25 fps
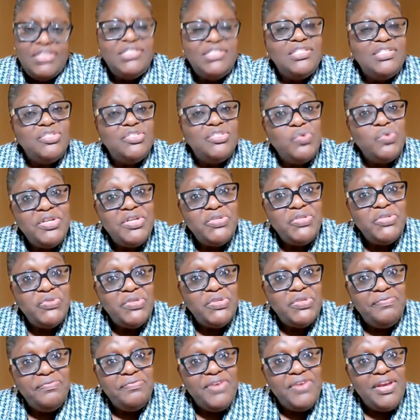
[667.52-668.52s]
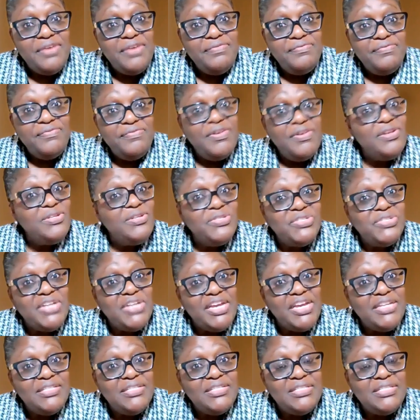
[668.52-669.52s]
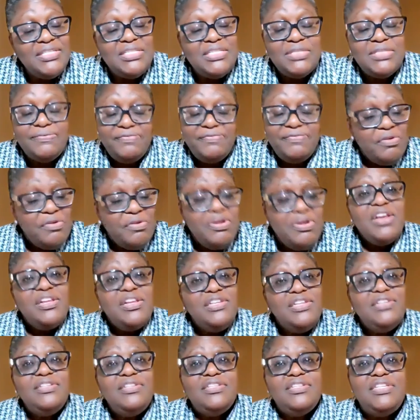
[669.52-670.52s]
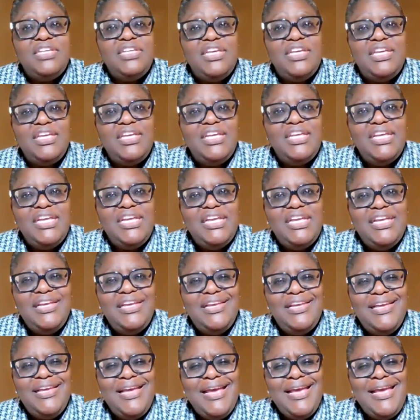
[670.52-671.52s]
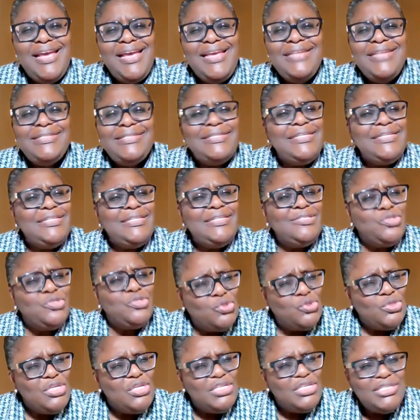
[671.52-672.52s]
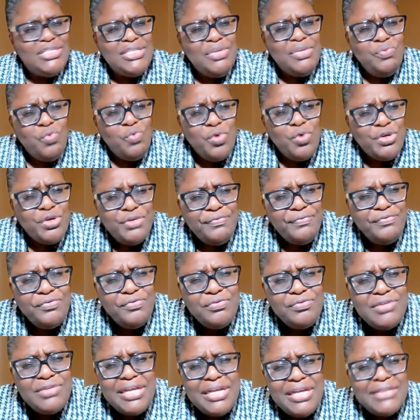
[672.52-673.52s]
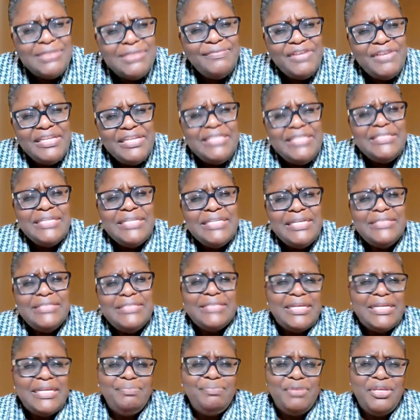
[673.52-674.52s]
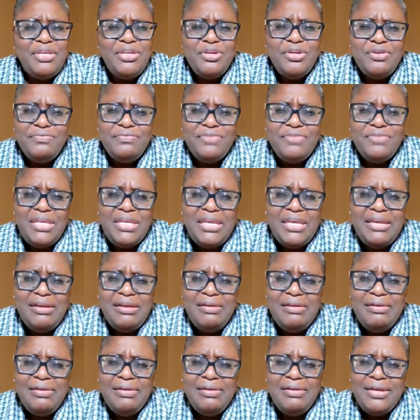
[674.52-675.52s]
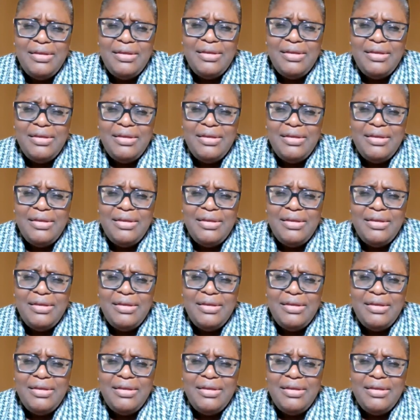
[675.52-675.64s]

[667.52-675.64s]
This is 2025. Valentine's is very early in the year. Isn't it wonderful that Valentine's is at the beginning of the year?